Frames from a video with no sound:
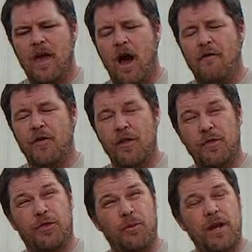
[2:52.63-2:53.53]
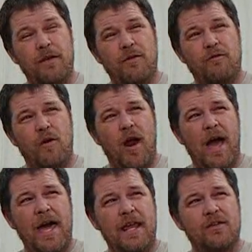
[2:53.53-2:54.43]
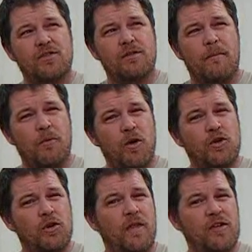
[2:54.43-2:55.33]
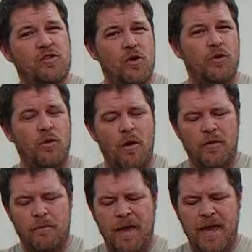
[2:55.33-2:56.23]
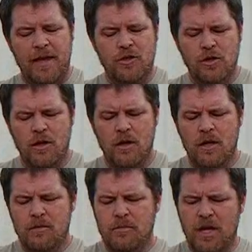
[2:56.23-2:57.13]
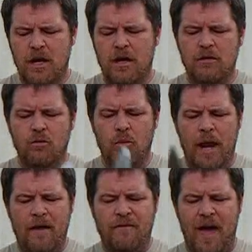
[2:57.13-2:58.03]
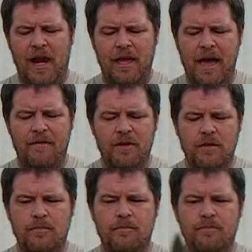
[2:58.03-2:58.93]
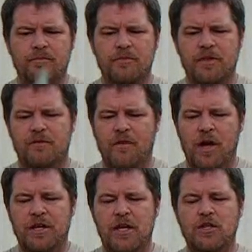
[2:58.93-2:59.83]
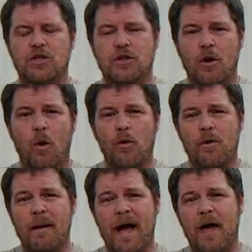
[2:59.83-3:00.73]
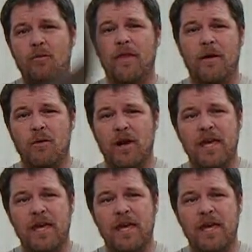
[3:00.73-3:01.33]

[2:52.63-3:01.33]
They offered it in 3 different varieties. I'm pretty sure they still do on their page. But when I finally got the fundage to order mine when they